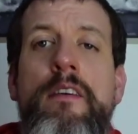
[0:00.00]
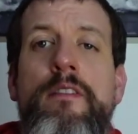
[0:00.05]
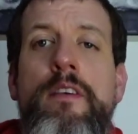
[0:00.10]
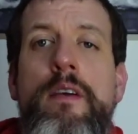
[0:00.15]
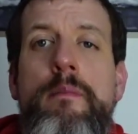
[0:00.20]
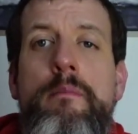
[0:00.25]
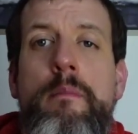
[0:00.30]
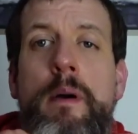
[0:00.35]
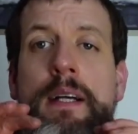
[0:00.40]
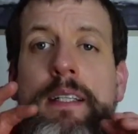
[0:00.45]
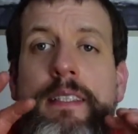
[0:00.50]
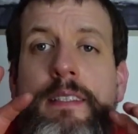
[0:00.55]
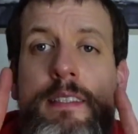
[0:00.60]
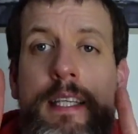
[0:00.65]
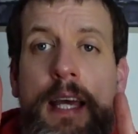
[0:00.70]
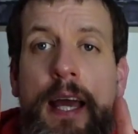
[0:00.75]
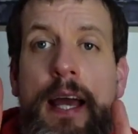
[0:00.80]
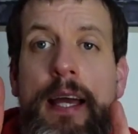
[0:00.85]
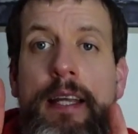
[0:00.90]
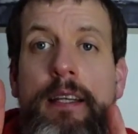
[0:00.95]
have it, my
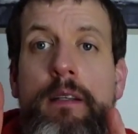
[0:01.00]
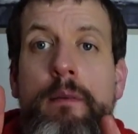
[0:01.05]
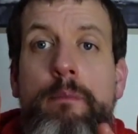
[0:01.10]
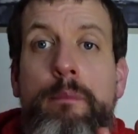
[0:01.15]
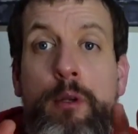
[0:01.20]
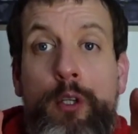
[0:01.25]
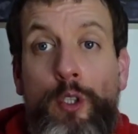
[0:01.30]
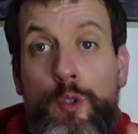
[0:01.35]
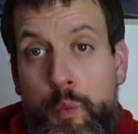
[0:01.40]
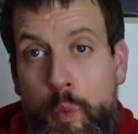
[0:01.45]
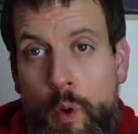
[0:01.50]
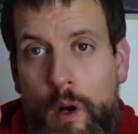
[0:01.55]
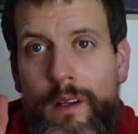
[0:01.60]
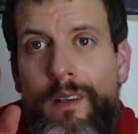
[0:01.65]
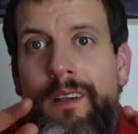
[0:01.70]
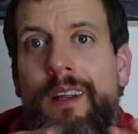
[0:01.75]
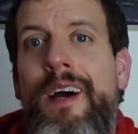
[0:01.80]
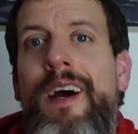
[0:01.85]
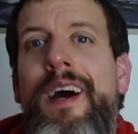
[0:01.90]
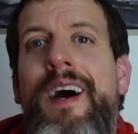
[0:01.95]
10 plus
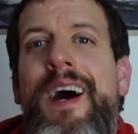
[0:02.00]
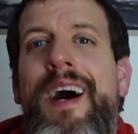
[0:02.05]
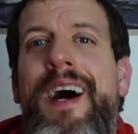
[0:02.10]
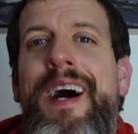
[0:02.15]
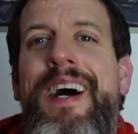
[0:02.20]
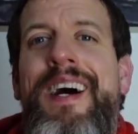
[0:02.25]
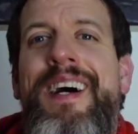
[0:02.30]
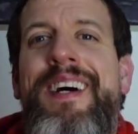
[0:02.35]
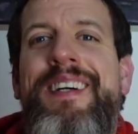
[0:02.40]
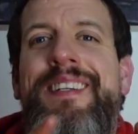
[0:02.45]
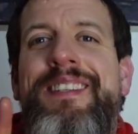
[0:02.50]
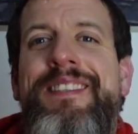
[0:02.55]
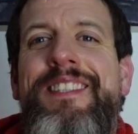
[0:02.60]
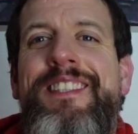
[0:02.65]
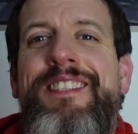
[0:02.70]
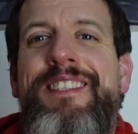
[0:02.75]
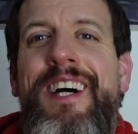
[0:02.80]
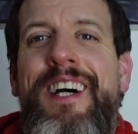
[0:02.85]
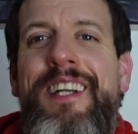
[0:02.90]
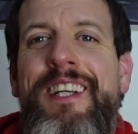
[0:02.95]
1
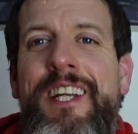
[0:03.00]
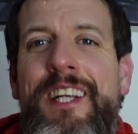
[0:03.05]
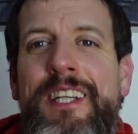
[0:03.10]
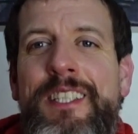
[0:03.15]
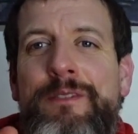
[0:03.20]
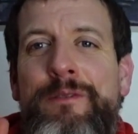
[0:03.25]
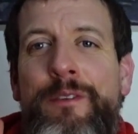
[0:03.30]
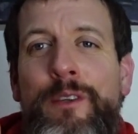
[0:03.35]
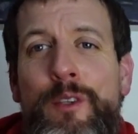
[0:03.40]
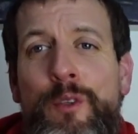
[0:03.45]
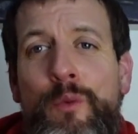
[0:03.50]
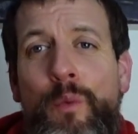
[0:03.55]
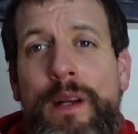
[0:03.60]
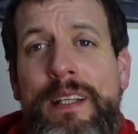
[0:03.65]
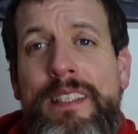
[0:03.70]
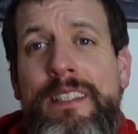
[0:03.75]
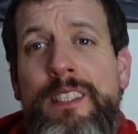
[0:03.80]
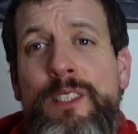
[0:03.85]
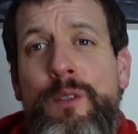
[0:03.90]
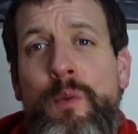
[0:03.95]
designer list for
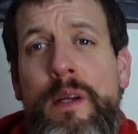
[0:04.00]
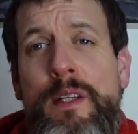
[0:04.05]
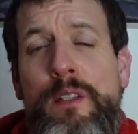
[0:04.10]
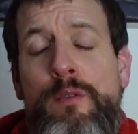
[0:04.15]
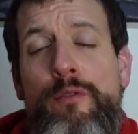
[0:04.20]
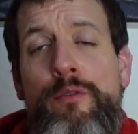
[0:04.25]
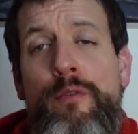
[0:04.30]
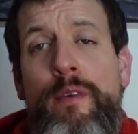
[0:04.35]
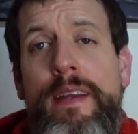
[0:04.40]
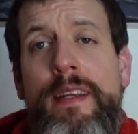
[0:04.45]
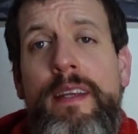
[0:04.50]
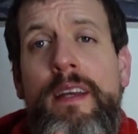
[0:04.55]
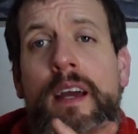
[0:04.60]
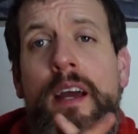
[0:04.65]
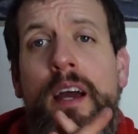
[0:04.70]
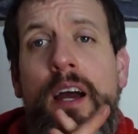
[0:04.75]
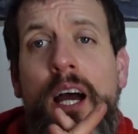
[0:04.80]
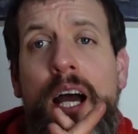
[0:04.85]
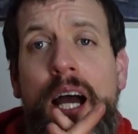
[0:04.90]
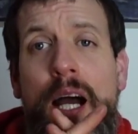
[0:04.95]
winter 2023.
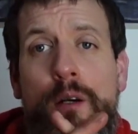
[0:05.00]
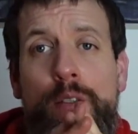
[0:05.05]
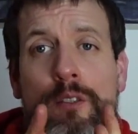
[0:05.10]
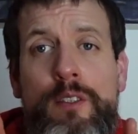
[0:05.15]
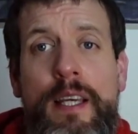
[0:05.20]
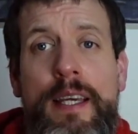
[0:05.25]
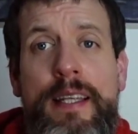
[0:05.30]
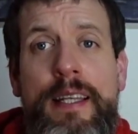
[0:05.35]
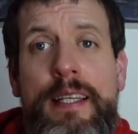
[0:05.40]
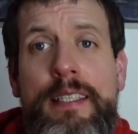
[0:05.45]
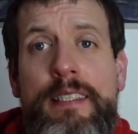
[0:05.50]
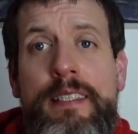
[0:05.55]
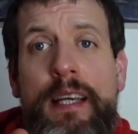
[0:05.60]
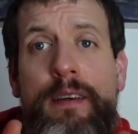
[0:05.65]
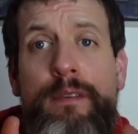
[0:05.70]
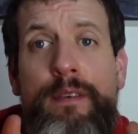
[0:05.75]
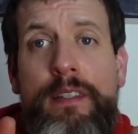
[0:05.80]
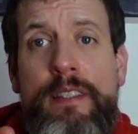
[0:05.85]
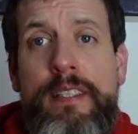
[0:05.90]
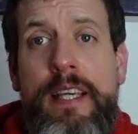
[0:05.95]
I'll say this,
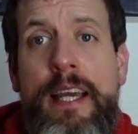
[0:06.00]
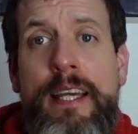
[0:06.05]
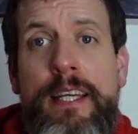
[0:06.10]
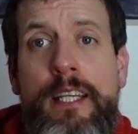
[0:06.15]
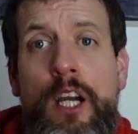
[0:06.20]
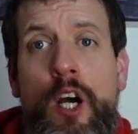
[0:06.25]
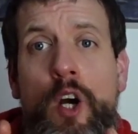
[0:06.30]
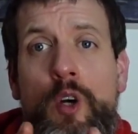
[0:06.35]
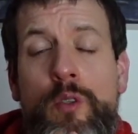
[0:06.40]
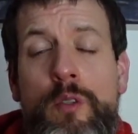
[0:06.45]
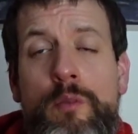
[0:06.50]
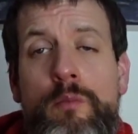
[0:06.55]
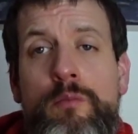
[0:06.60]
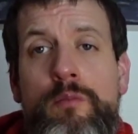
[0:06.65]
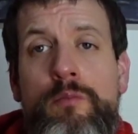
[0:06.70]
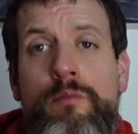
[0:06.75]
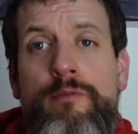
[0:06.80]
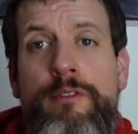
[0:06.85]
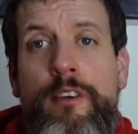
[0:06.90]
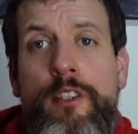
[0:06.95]
if it's getting cold
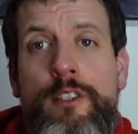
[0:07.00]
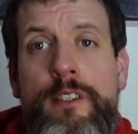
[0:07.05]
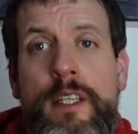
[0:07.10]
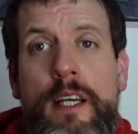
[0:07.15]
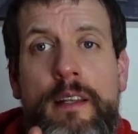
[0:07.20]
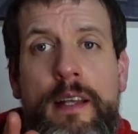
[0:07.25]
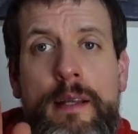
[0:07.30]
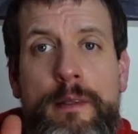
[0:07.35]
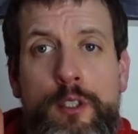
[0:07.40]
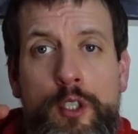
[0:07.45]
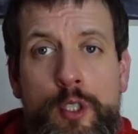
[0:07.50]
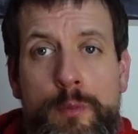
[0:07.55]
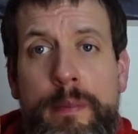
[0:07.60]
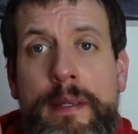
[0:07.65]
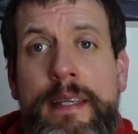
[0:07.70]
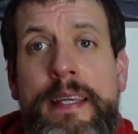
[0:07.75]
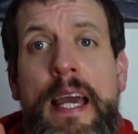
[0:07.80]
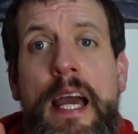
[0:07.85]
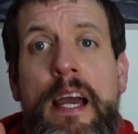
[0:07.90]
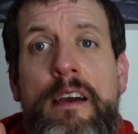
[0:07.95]
and frosty out there, just
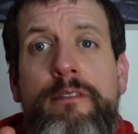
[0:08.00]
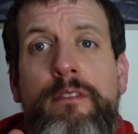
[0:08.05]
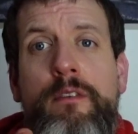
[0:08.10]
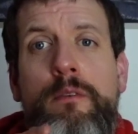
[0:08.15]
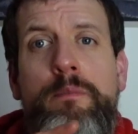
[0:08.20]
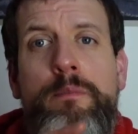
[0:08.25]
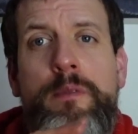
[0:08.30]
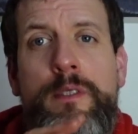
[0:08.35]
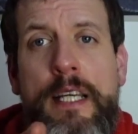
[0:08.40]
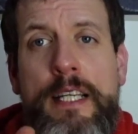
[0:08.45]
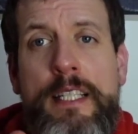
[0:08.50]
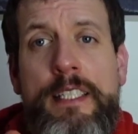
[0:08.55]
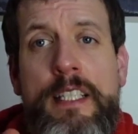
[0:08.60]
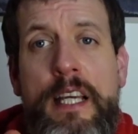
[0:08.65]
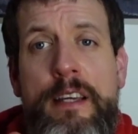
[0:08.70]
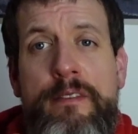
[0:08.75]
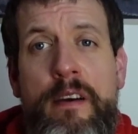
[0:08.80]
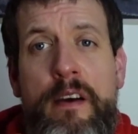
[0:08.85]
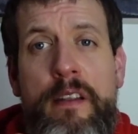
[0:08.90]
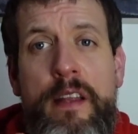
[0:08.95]
be careful, stay
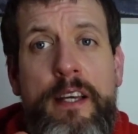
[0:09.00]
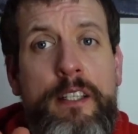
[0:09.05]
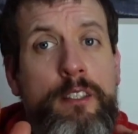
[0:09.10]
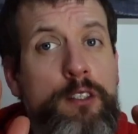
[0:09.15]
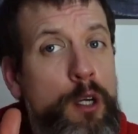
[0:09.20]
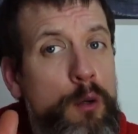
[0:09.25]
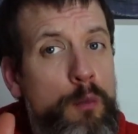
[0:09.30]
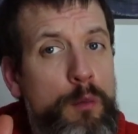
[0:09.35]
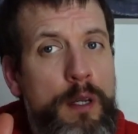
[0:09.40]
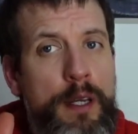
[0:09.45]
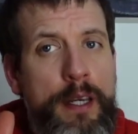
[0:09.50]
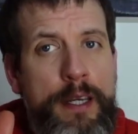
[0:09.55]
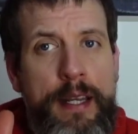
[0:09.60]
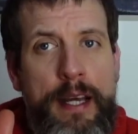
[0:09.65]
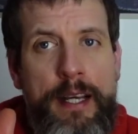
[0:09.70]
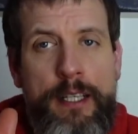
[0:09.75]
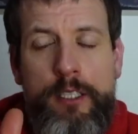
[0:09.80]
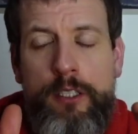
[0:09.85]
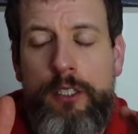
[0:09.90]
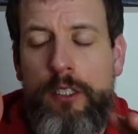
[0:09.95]
safe out there, don't want any
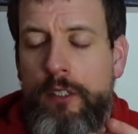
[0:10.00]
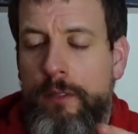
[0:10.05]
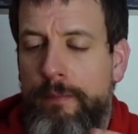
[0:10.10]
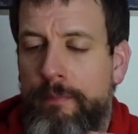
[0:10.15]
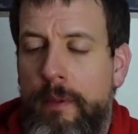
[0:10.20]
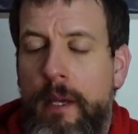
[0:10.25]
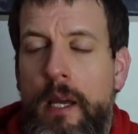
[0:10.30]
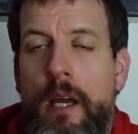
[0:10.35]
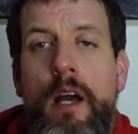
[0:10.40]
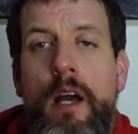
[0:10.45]
accidents.